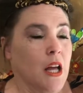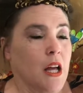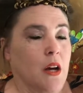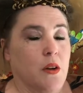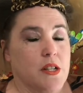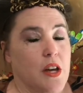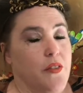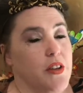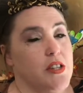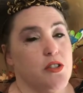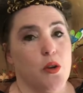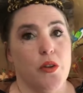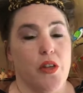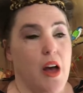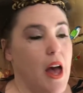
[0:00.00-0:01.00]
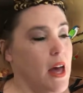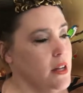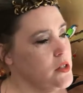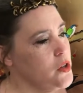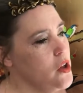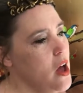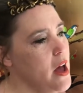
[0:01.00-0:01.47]
Well, Duffy stood with her hands
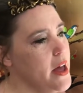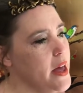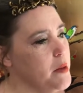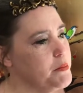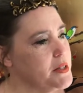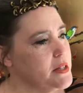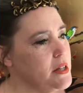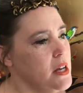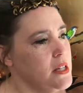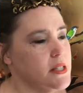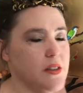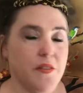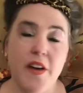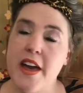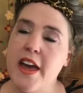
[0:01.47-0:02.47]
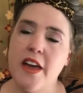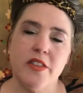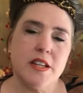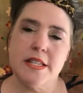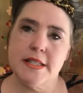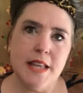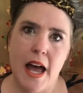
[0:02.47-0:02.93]
on her hips, surveying the
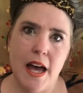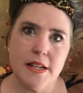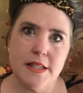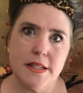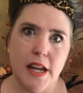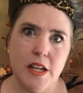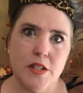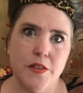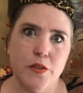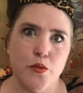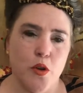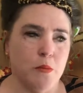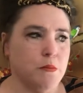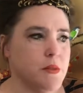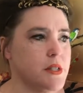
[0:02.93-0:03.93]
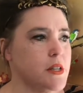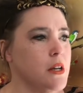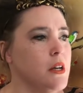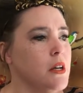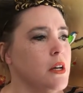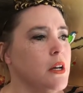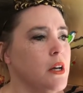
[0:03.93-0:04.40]
sad state of the rooms.
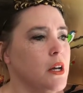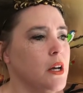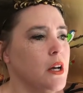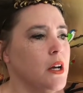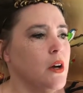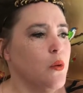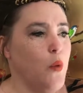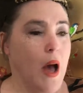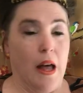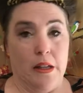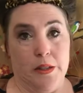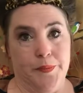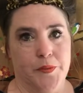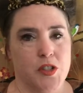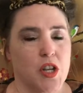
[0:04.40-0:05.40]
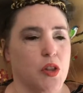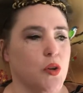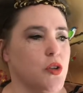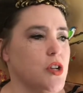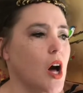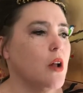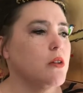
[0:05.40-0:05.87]
"Well," she
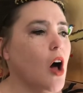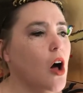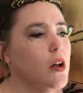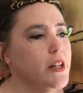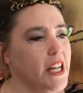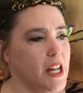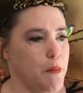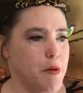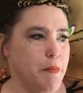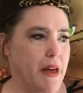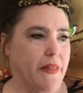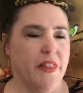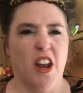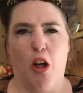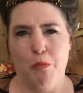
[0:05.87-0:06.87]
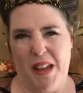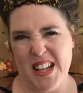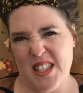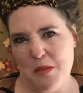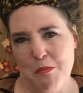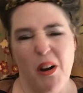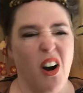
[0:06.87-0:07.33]
thought, I'll clean up a bit and then I'll make
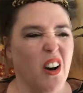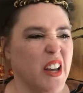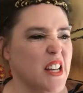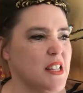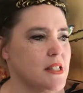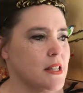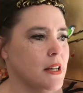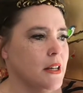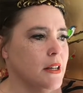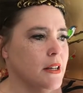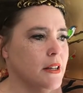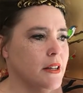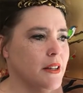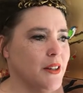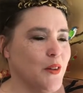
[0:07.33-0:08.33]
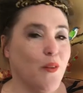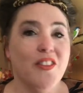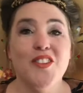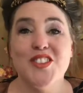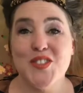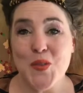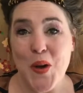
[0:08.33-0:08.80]
some pies." When the
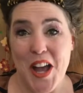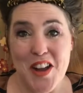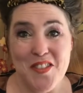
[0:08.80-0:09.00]
squire